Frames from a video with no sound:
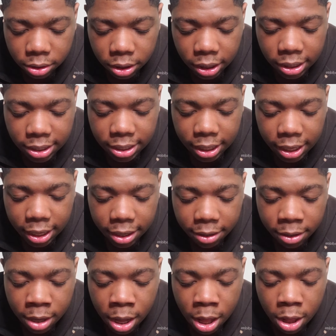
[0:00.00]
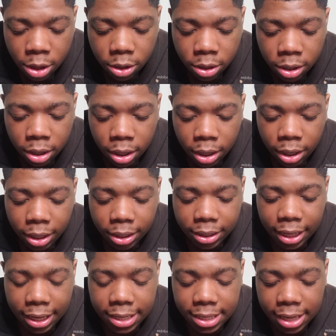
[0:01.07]
he said,
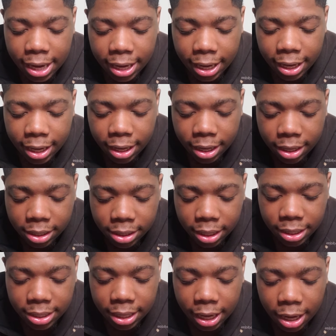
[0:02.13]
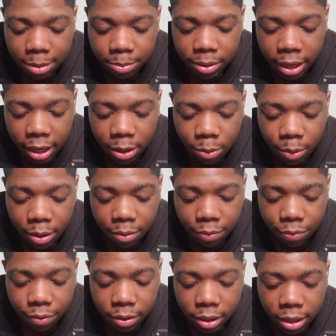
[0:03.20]
they say, they say I'm day away
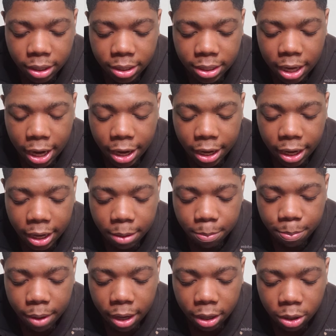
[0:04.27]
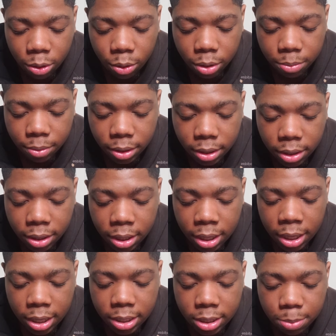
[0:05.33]
from the entire empire crumbling.
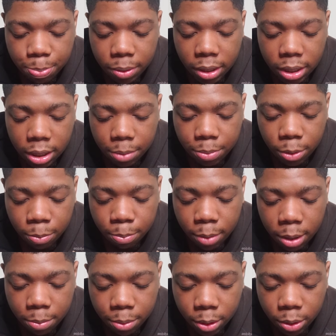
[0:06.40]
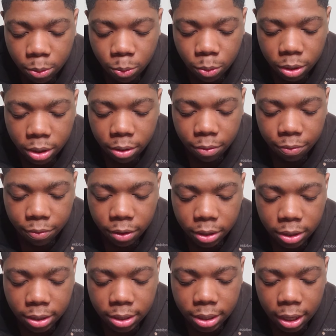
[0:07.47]
Speak up and mumbling. What the fuck
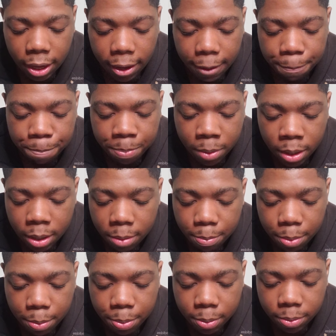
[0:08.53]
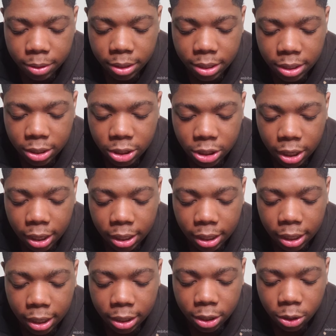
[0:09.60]
he say? But, but this is
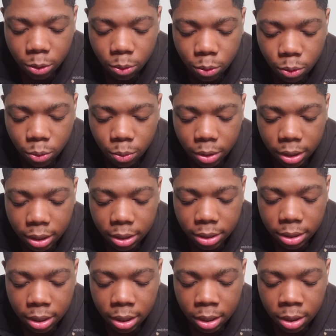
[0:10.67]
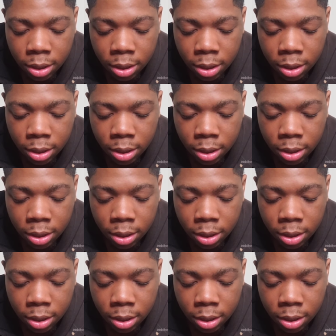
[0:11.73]
shady. I know you is.